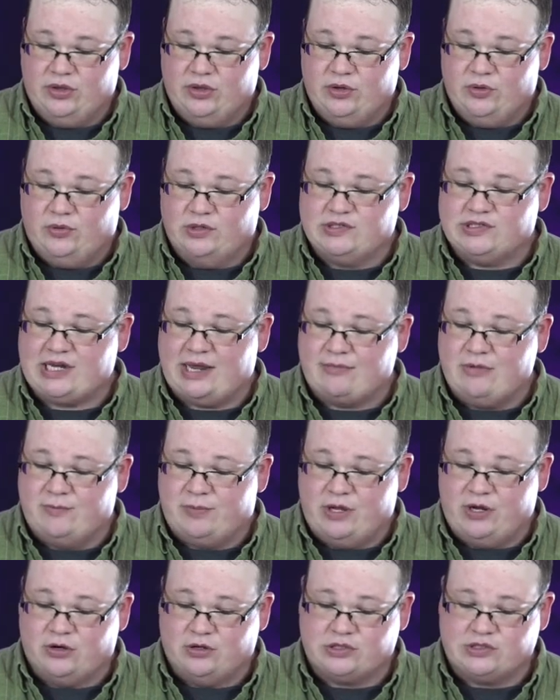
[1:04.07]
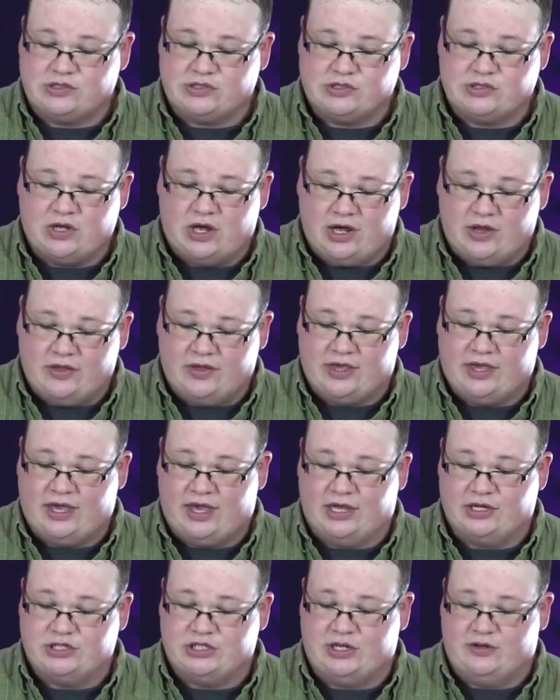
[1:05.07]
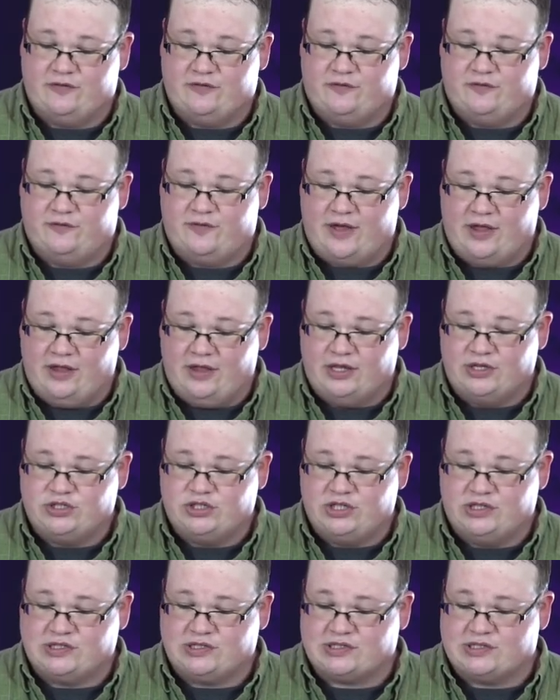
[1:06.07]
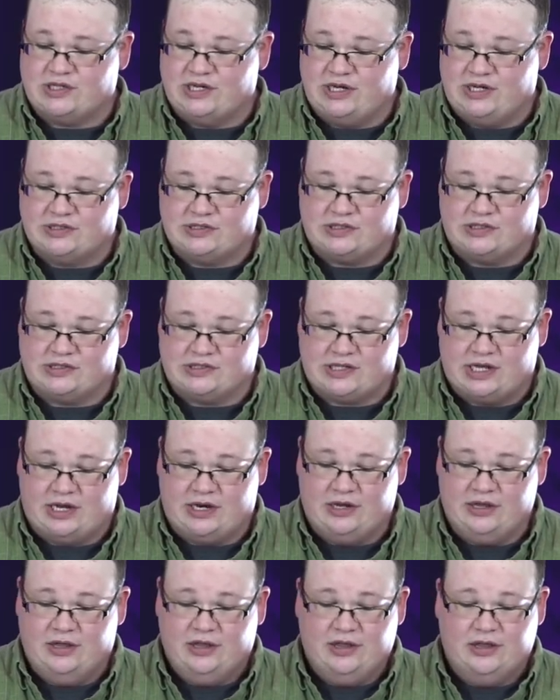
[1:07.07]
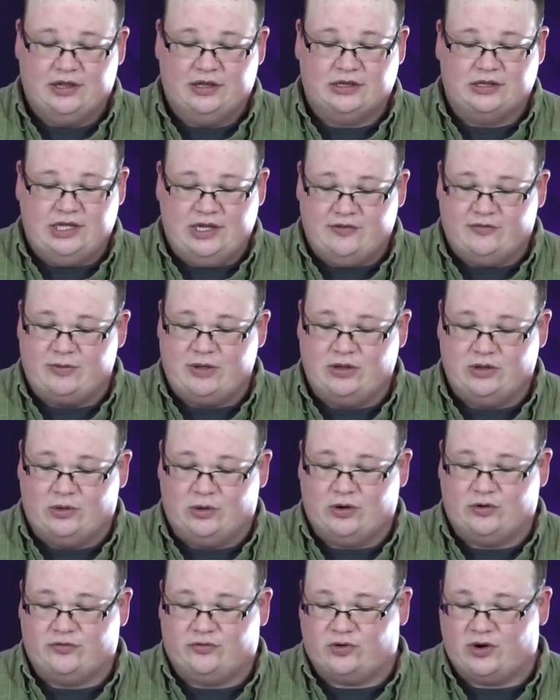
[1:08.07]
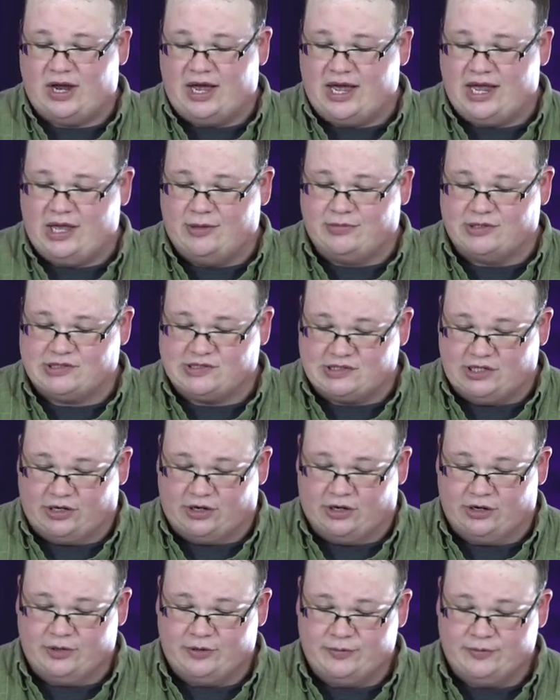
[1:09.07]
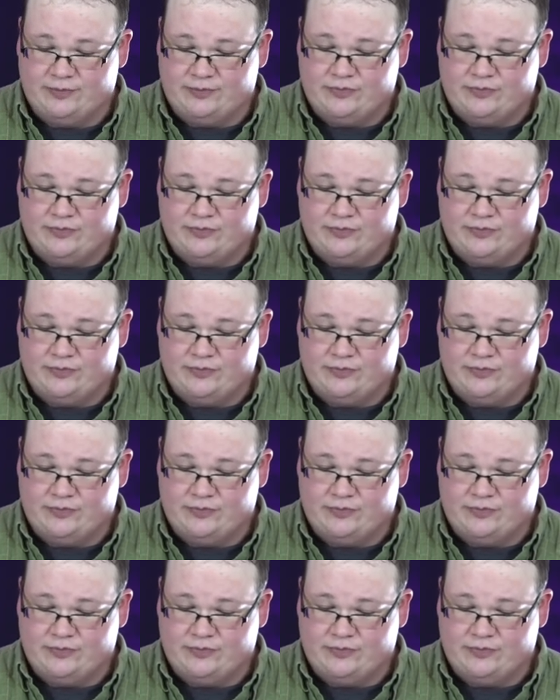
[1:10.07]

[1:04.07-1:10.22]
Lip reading: When Simon Peter saw the catch, he fell at Jesus' knees and said, "Leave me, Lord, for I am a sinner."